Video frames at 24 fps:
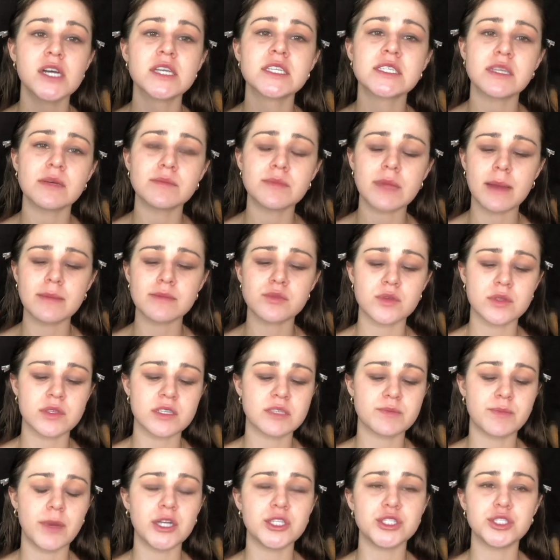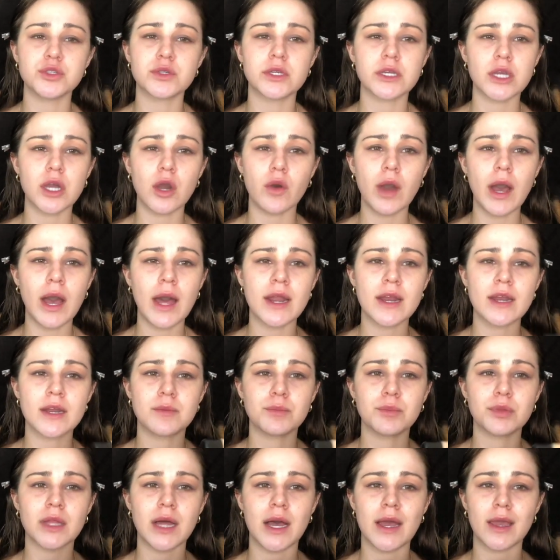sometimes with a sponge you can go ahead and
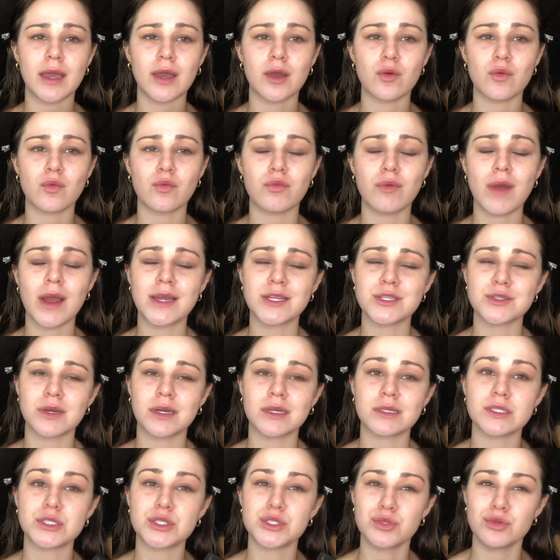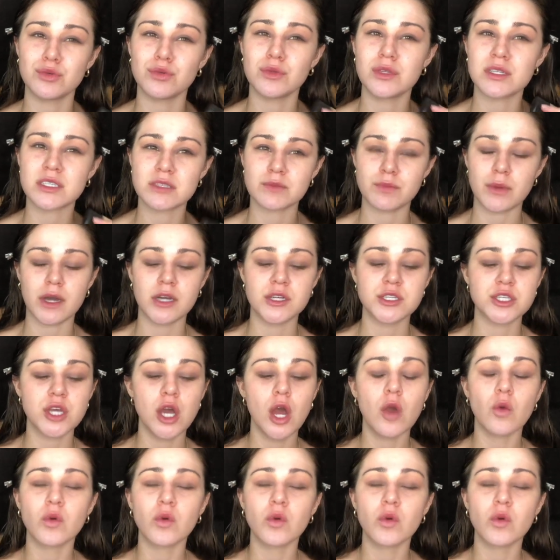apply it right directly to the sponge.